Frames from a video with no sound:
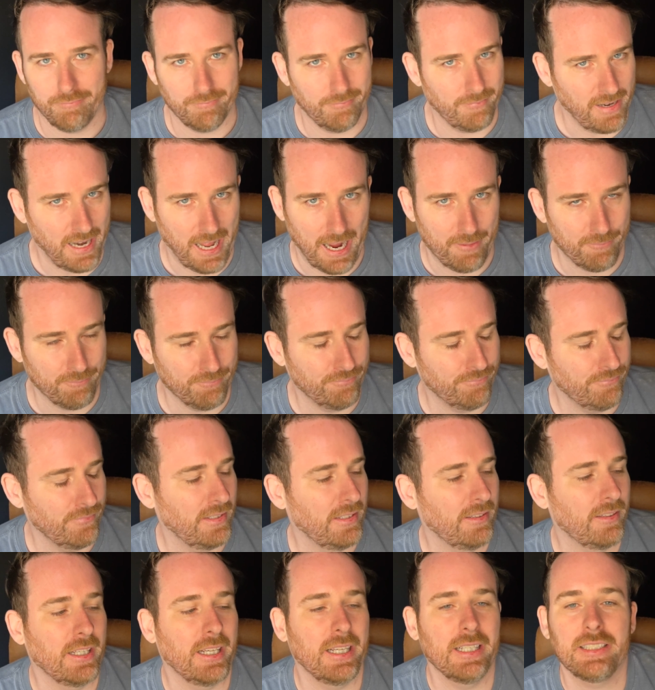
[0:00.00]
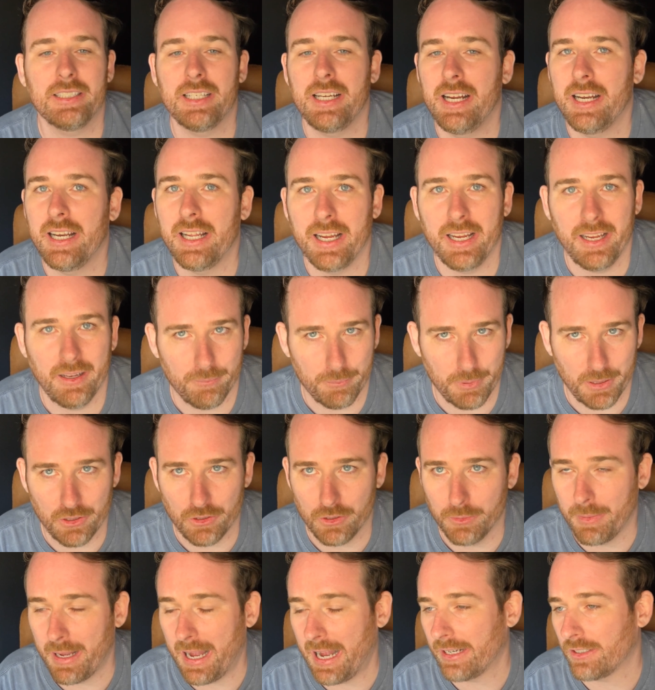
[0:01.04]
Now it's going to get
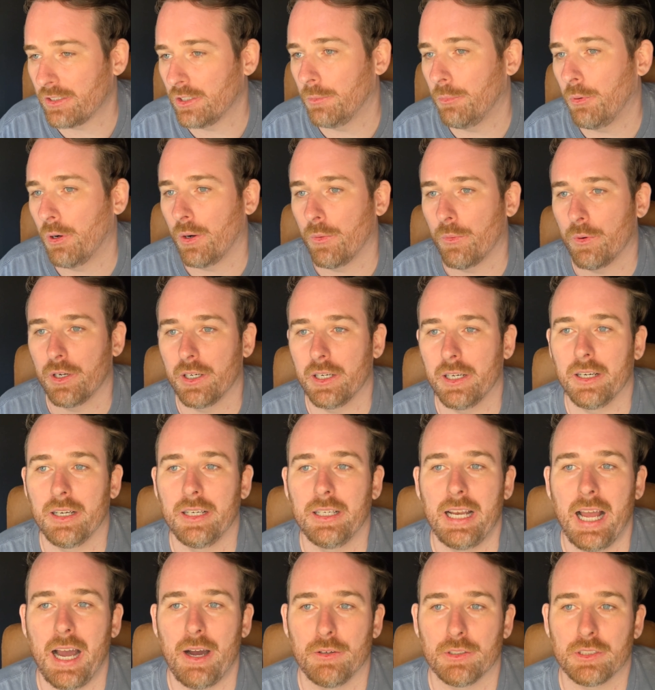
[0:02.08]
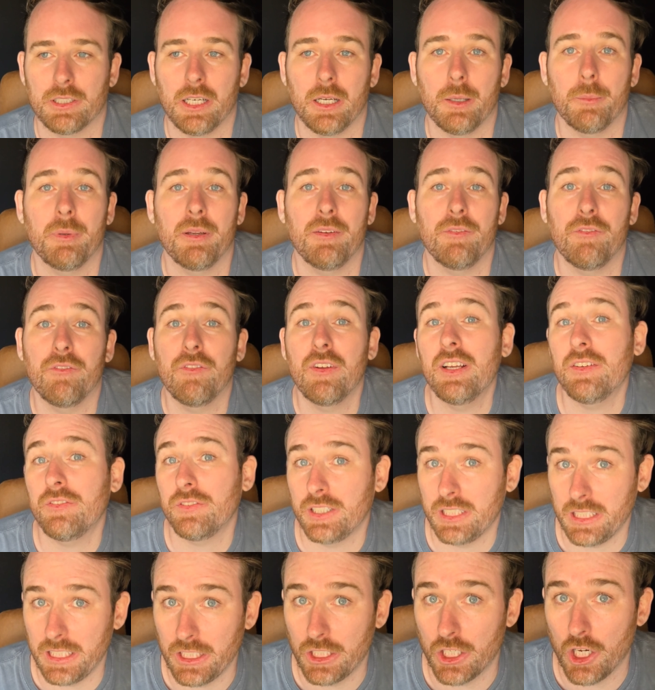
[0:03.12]
peeled back to a point where now it's going to be
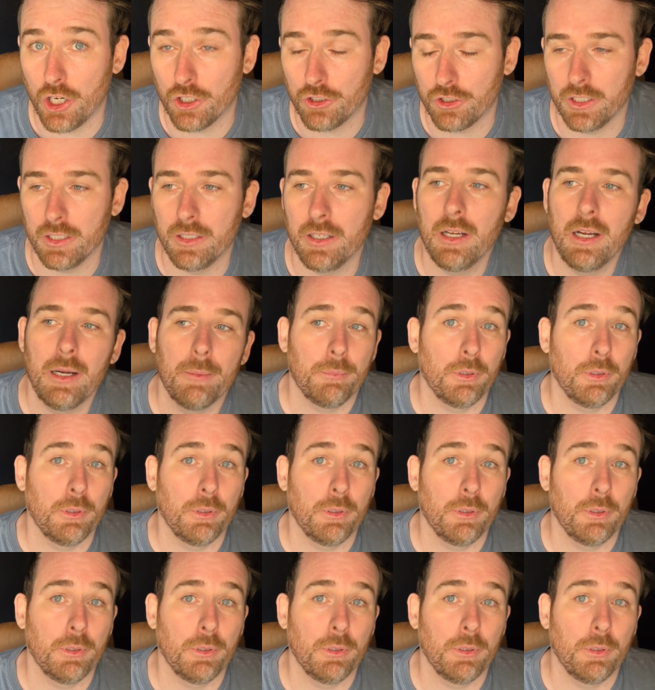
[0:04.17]
1,500.